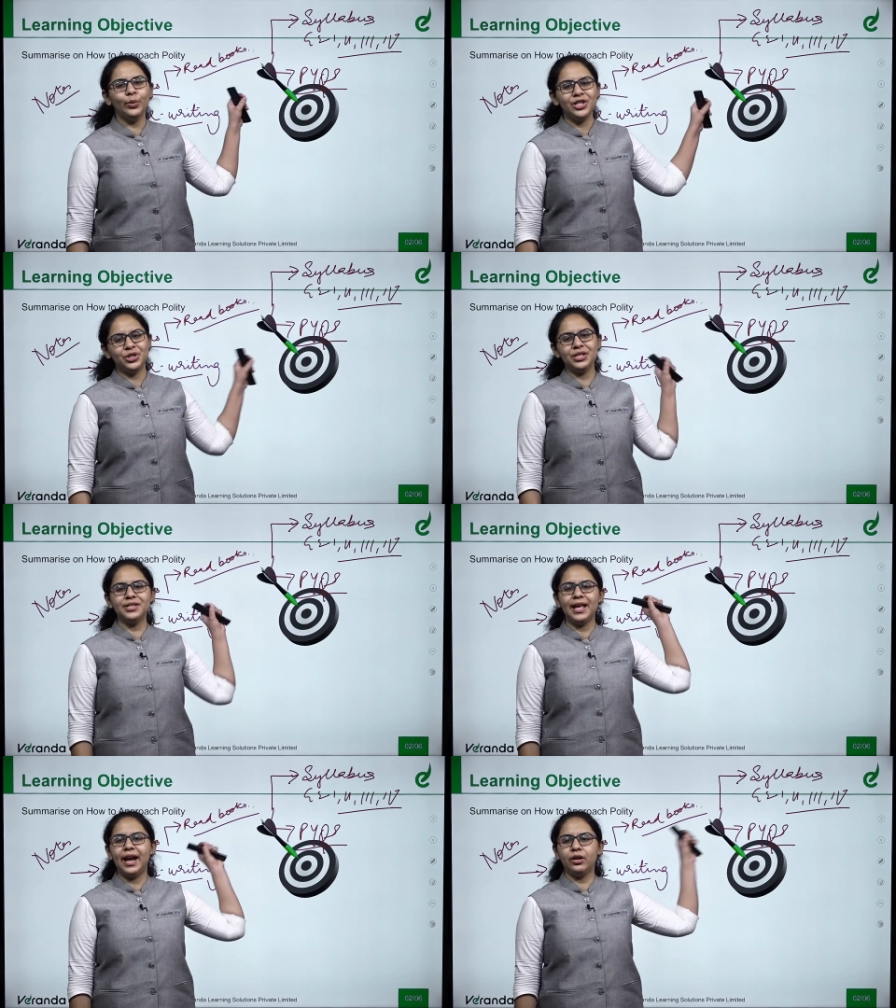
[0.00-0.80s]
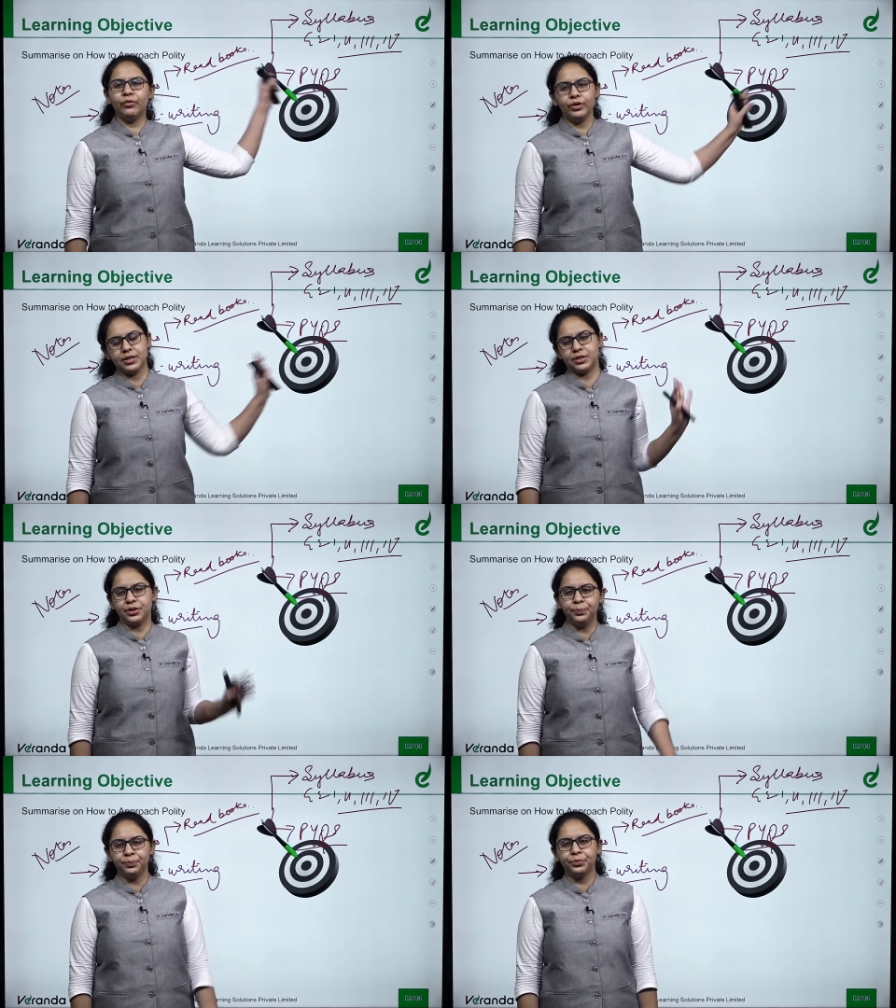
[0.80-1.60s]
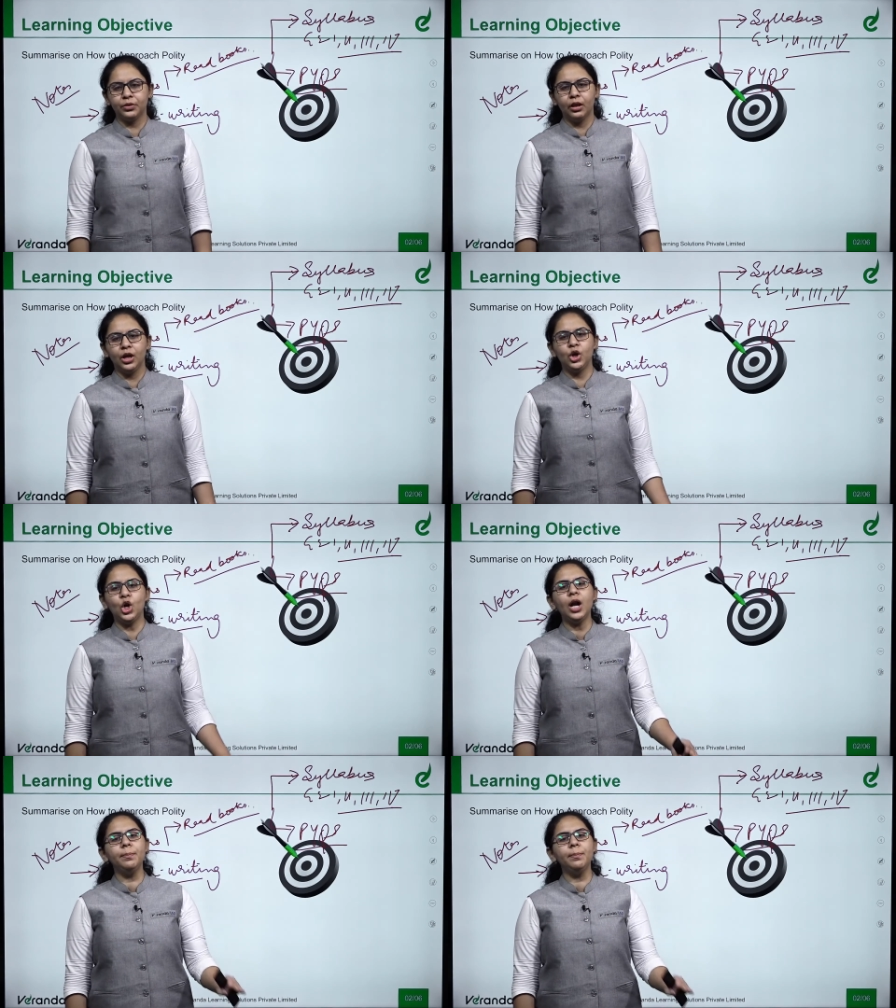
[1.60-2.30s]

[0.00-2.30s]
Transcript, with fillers: questions at first, not